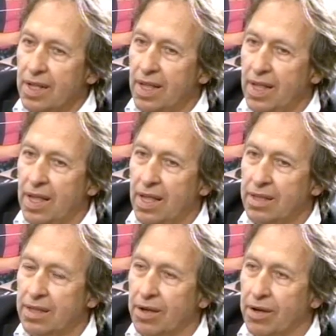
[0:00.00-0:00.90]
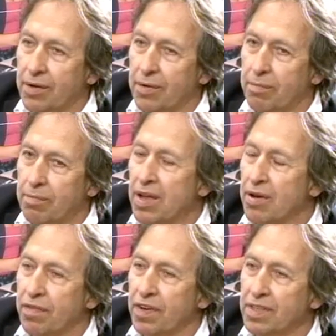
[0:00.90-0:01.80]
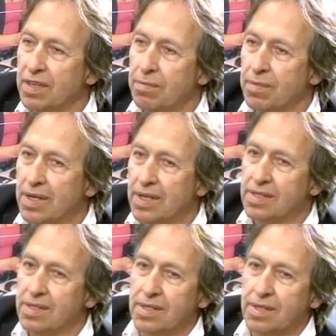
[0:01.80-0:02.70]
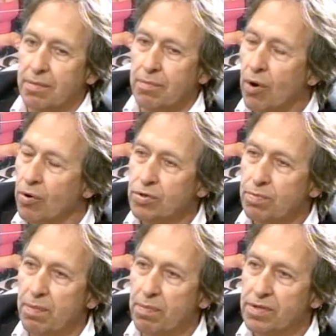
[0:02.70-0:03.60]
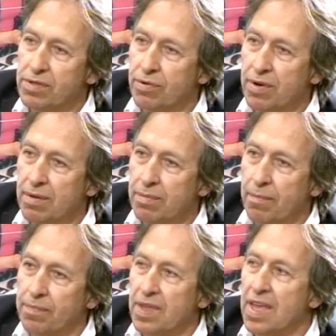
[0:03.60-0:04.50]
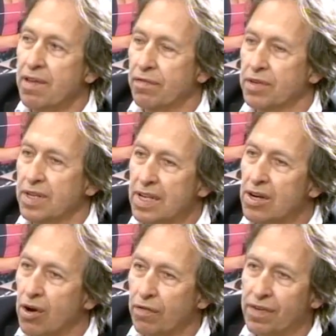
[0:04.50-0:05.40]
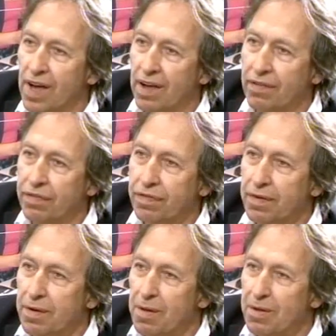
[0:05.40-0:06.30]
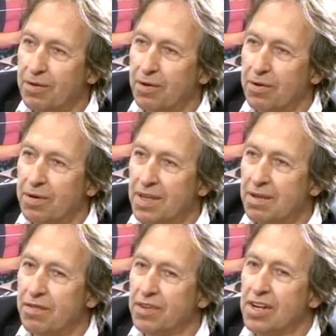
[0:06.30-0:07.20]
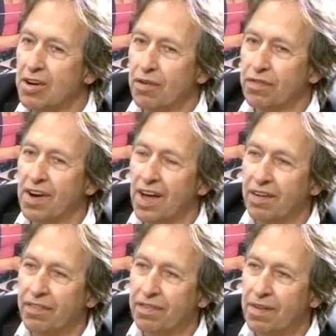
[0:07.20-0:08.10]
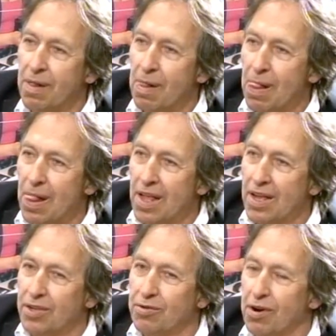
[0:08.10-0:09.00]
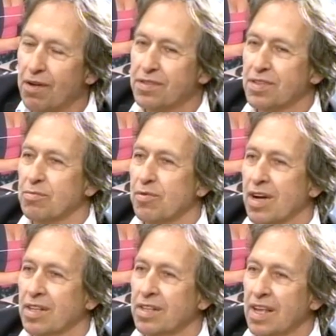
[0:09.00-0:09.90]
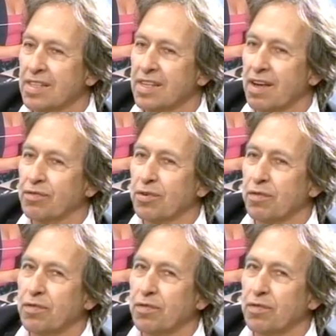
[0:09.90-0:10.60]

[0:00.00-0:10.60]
And being a victim is most people's dream. Even in love life, you know, even in love life, you love someone, and then after a few